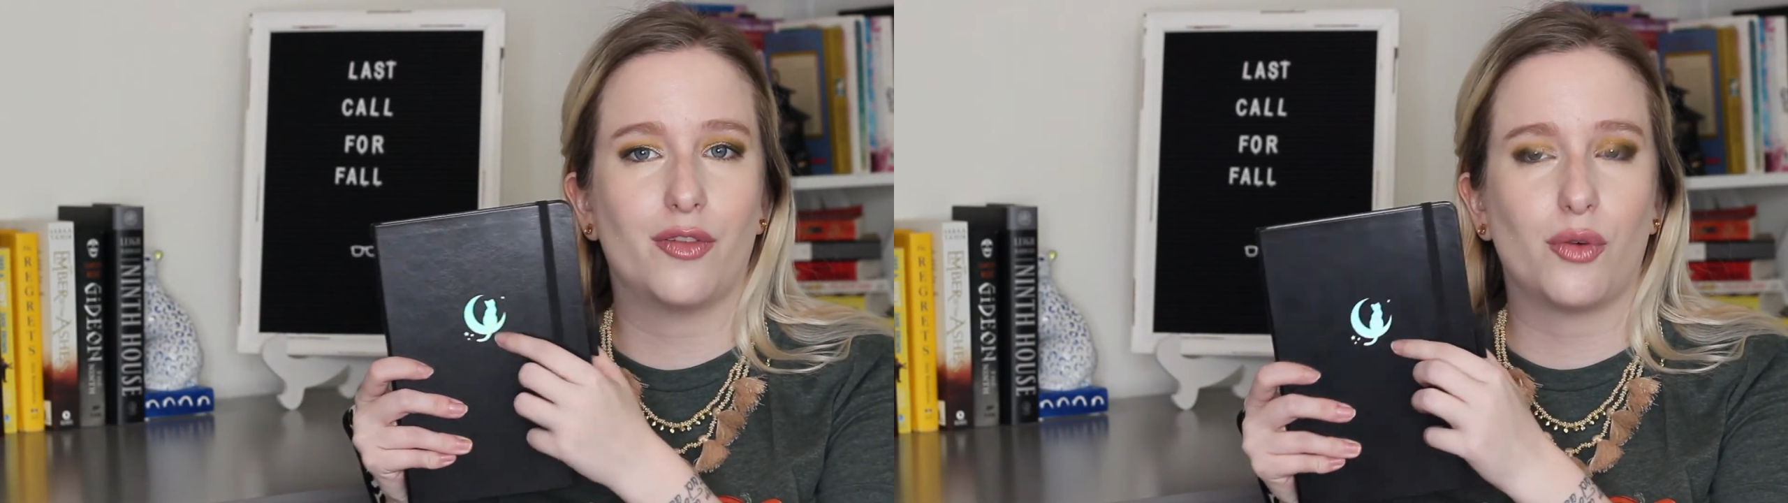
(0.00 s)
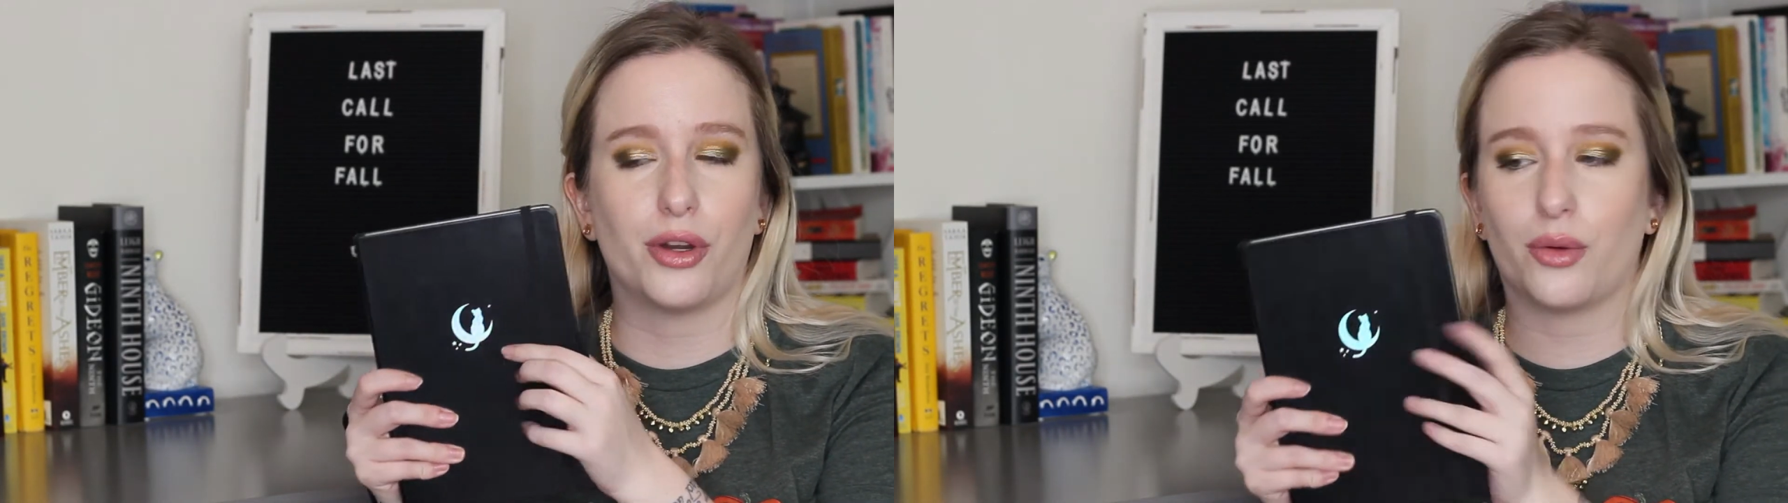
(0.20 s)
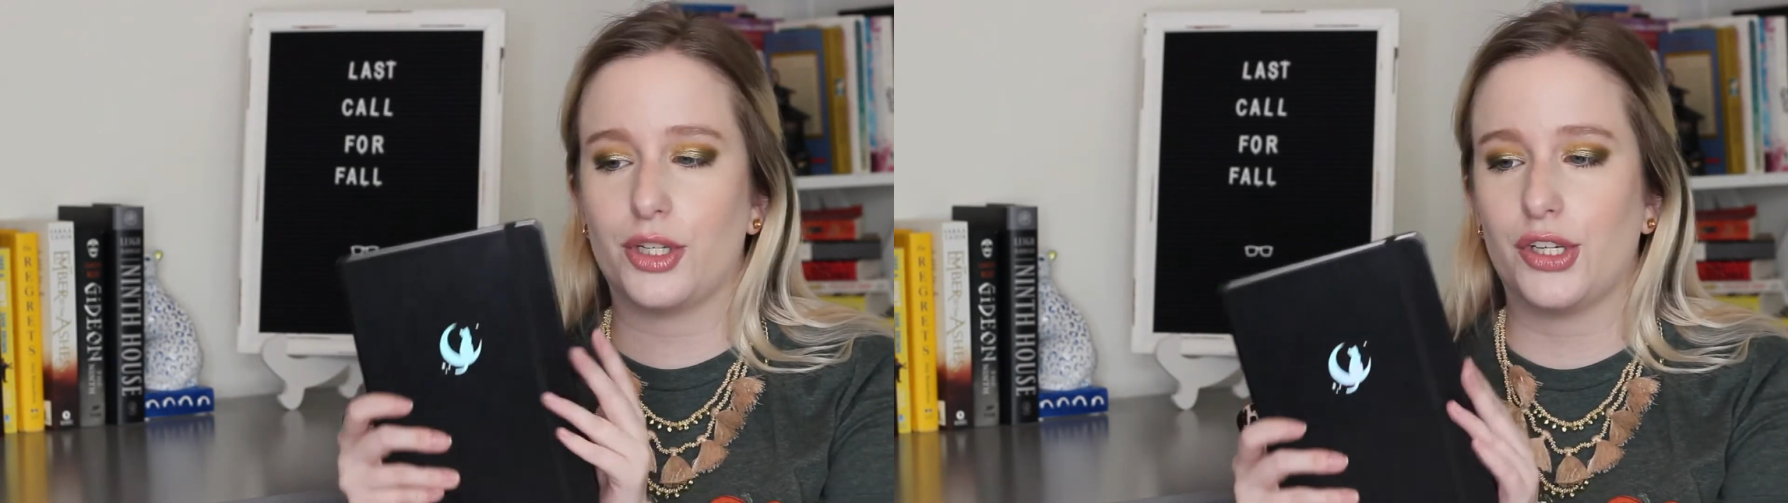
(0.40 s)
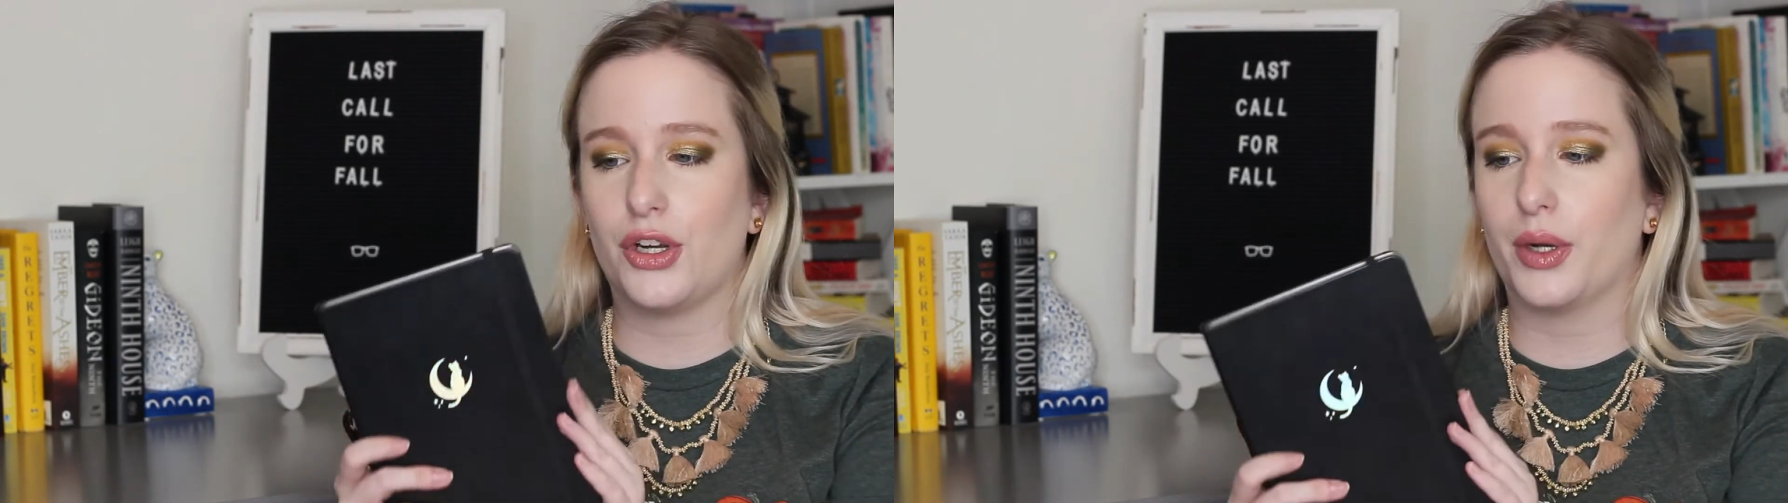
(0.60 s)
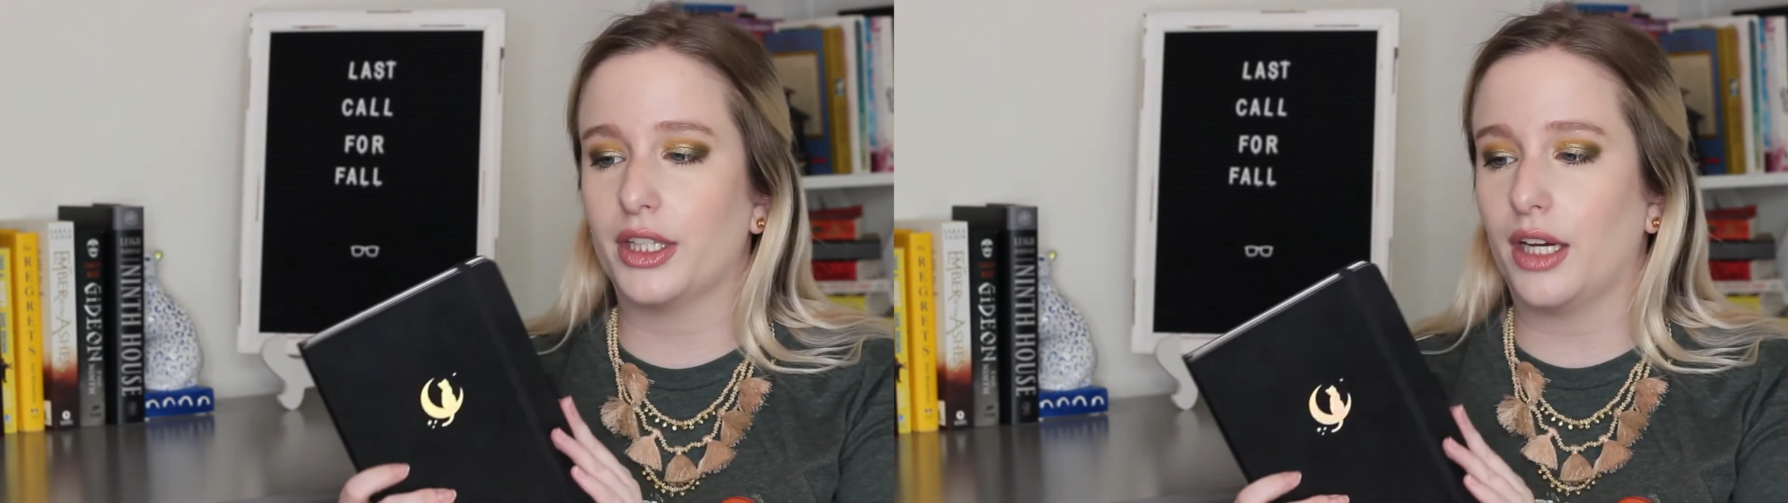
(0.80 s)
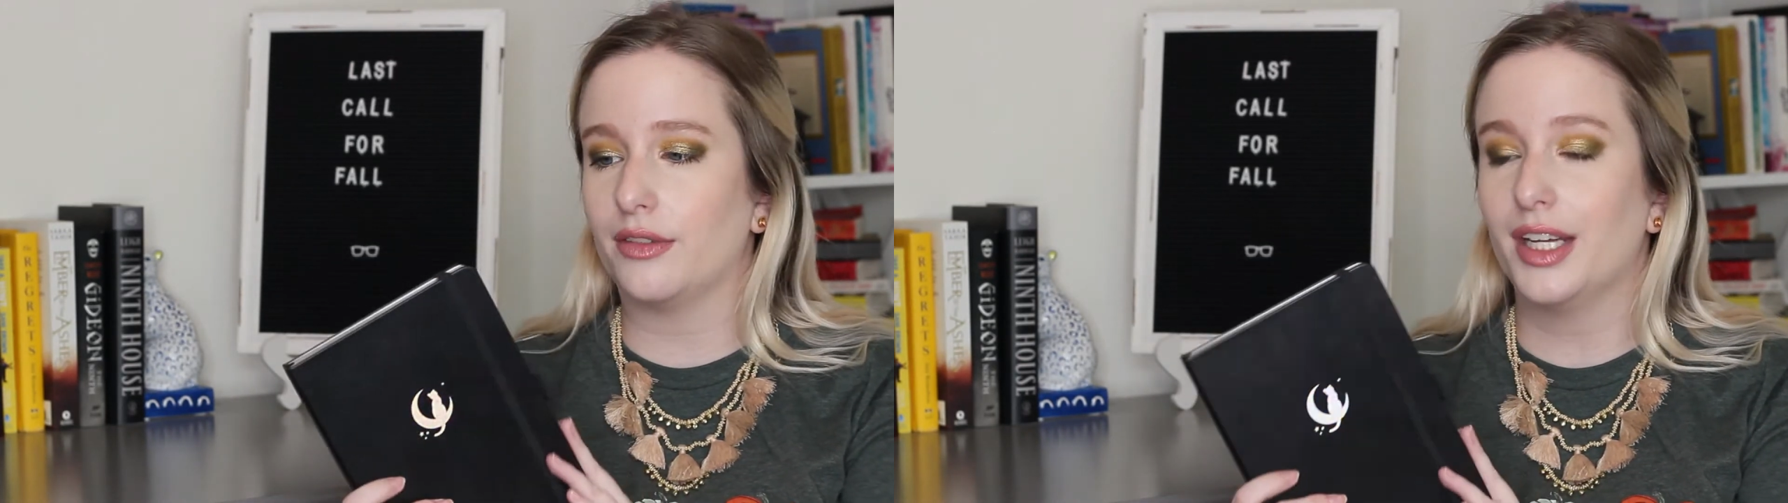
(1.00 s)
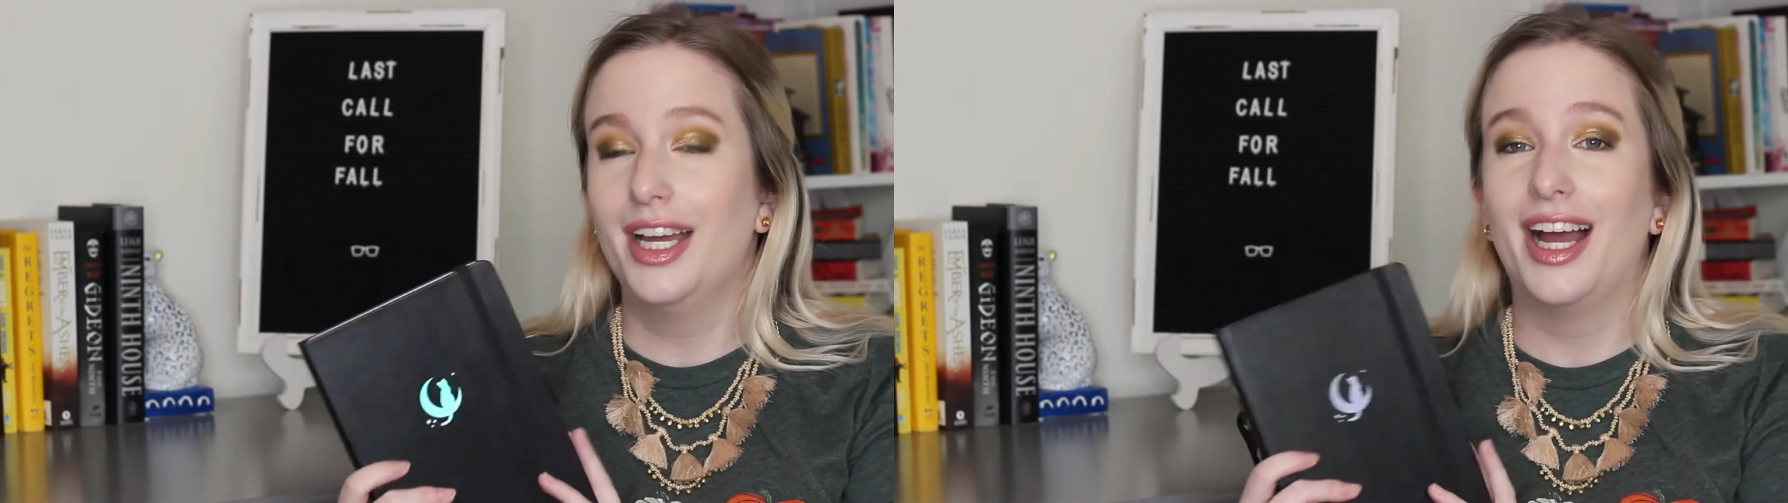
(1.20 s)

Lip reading: foil, which you know I love.